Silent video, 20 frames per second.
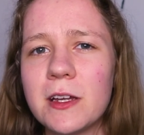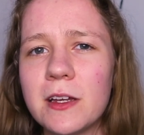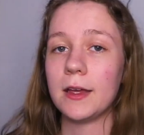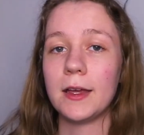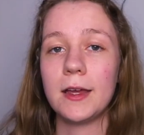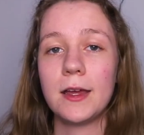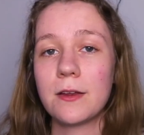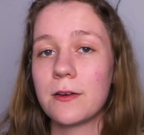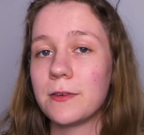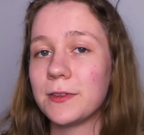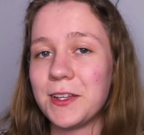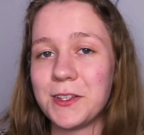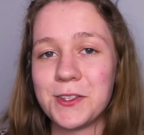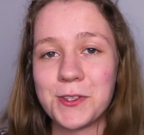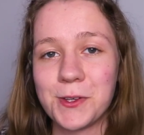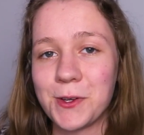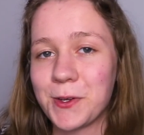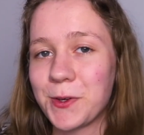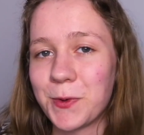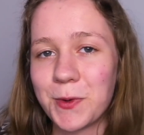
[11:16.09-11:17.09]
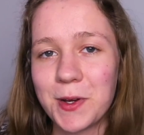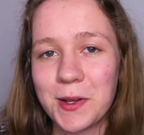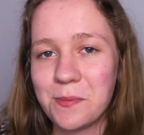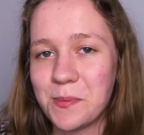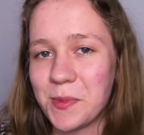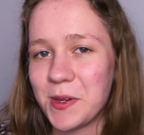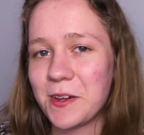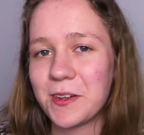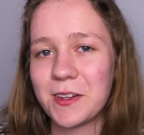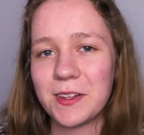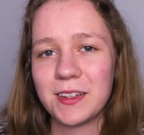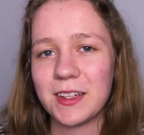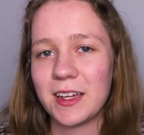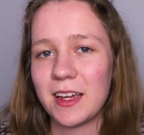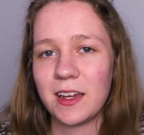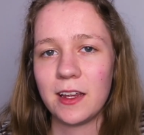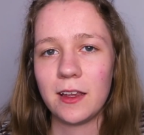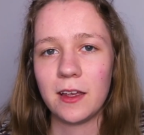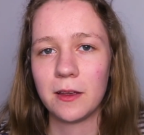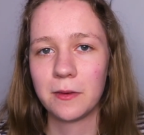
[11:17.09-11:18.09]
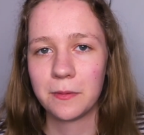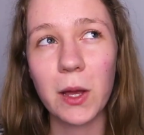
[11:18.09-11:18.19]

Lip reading: It only took one bearded lady.